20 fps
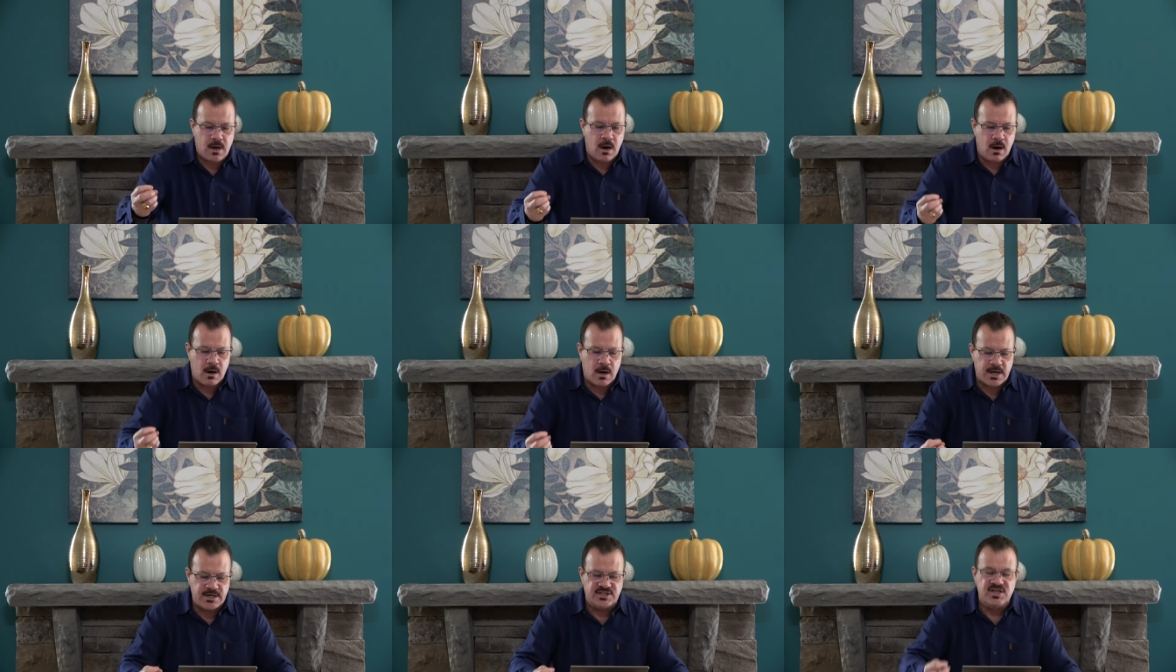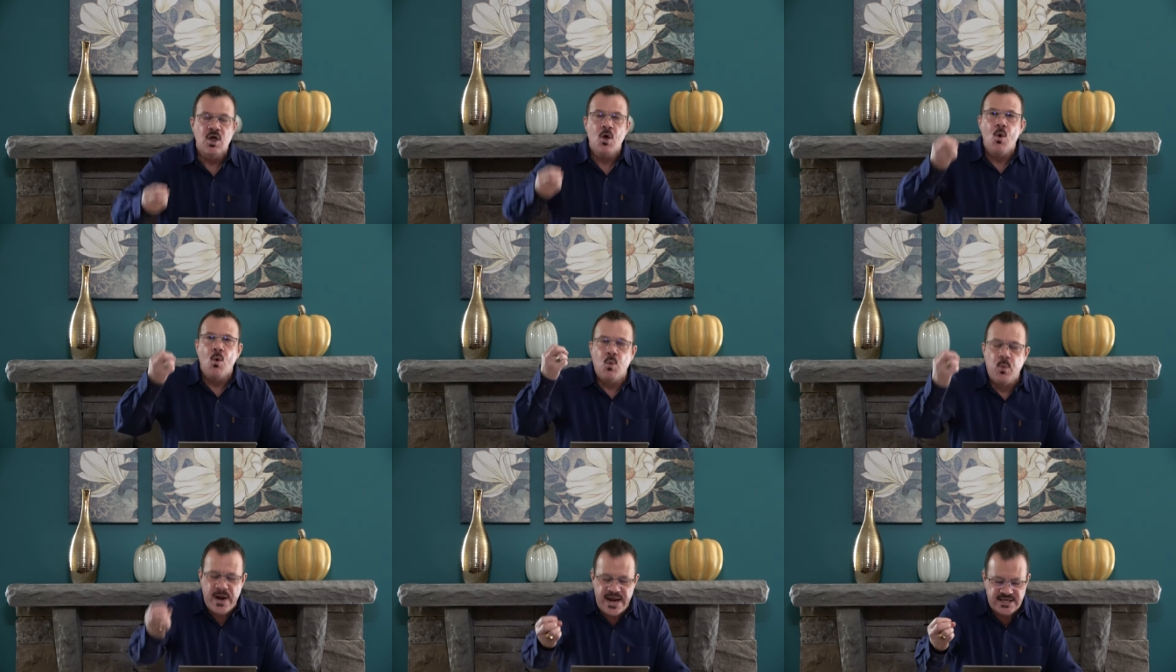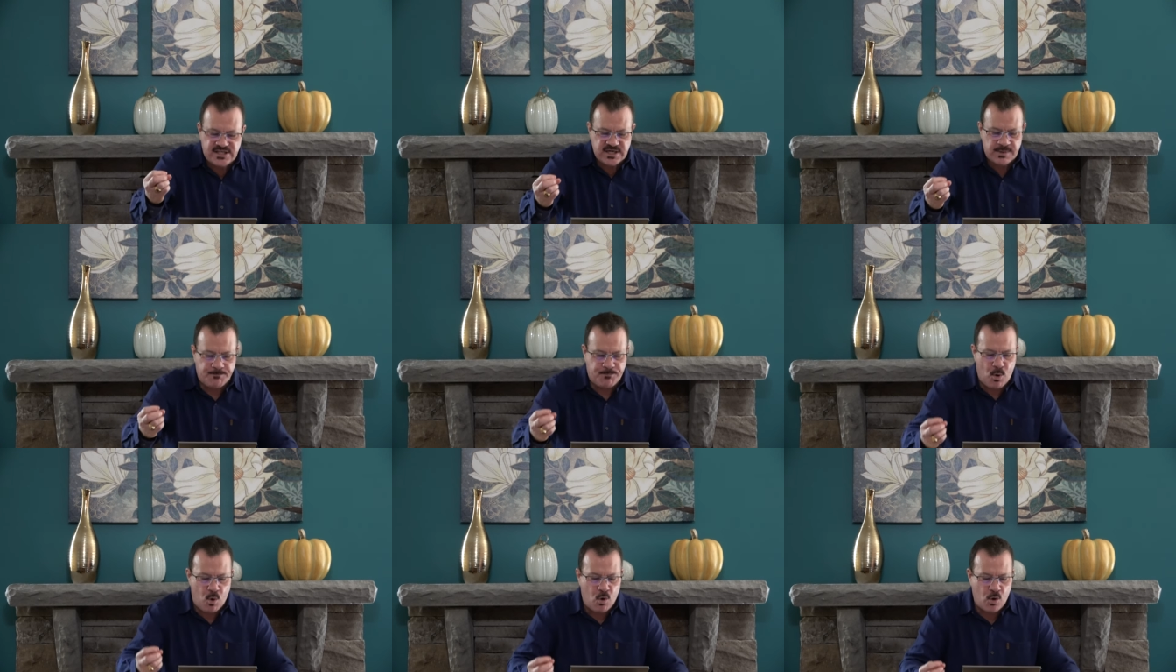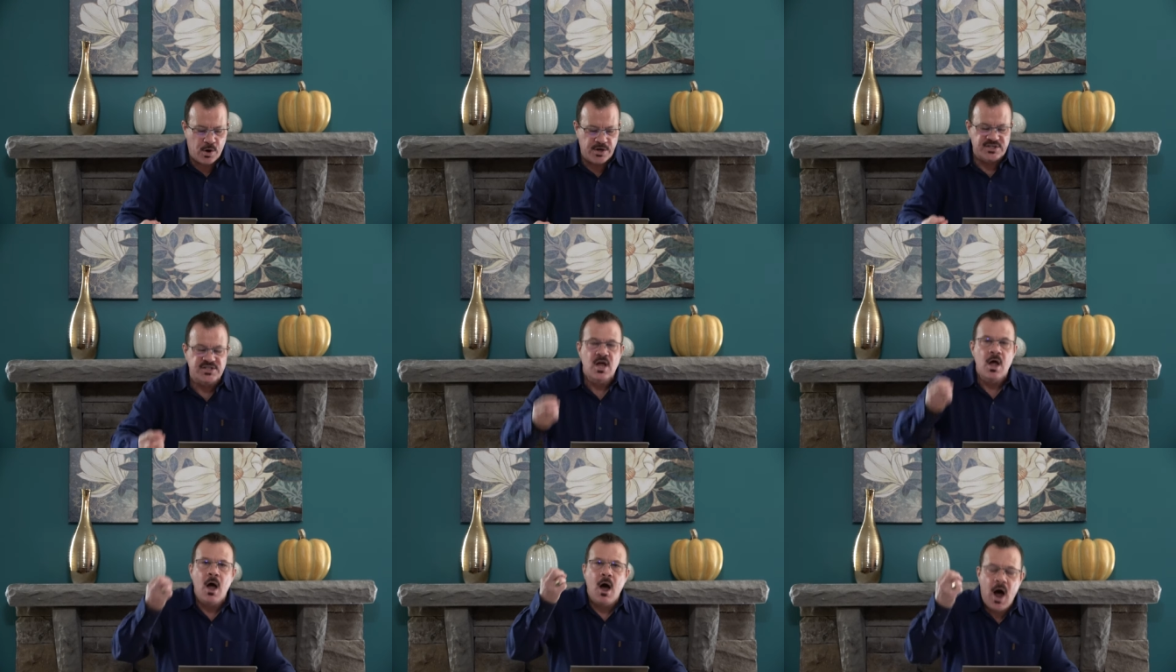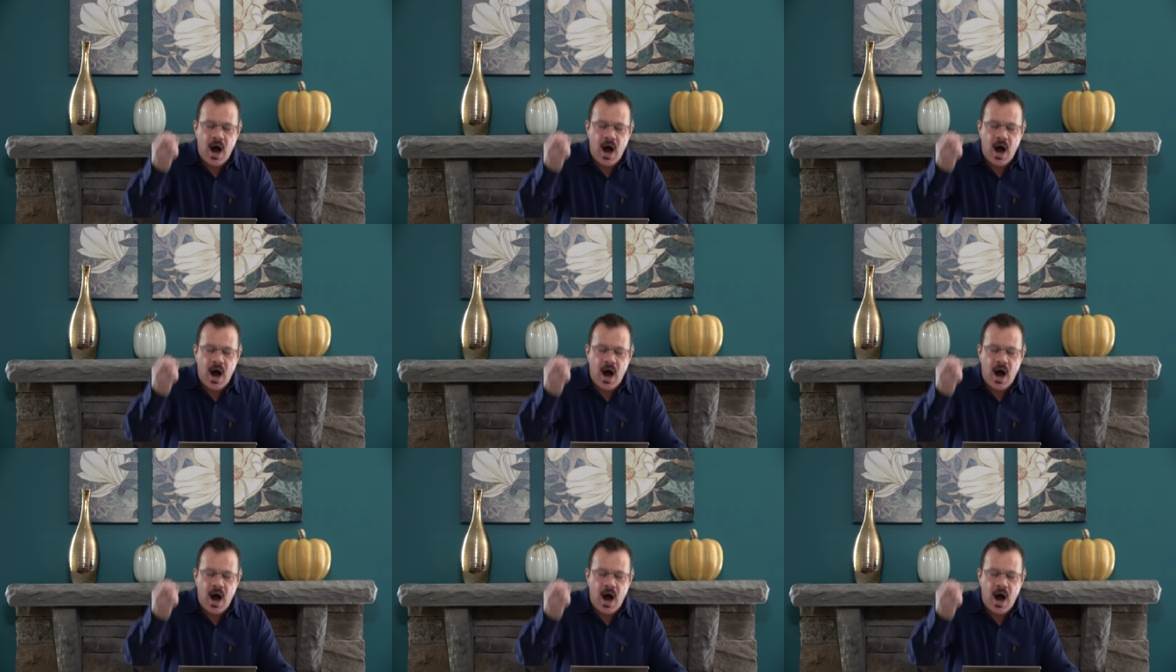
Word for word: cards, Ouija boards,